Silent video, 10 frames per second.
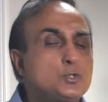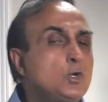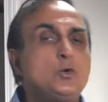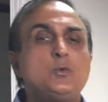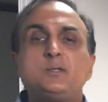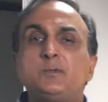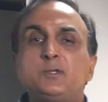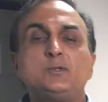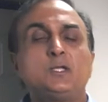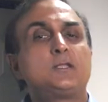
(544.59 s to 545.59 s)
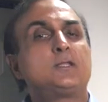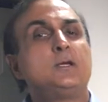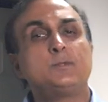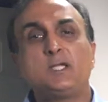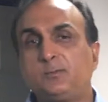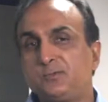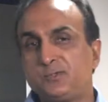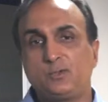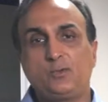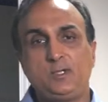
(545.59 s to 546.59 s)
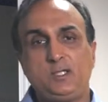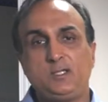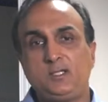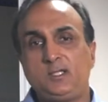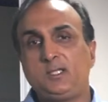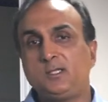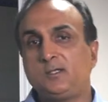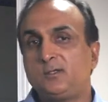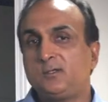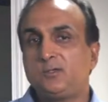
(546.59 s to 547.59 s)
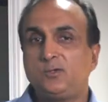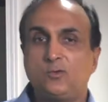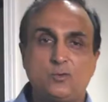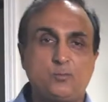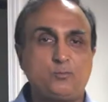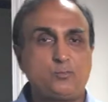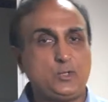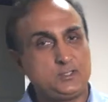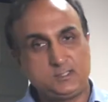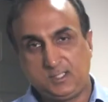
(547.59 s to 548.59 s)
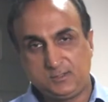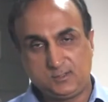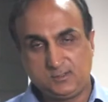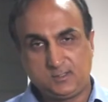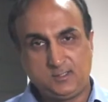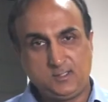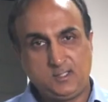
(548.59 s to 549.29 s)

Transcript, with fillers: should always be using some type of story in your presentations.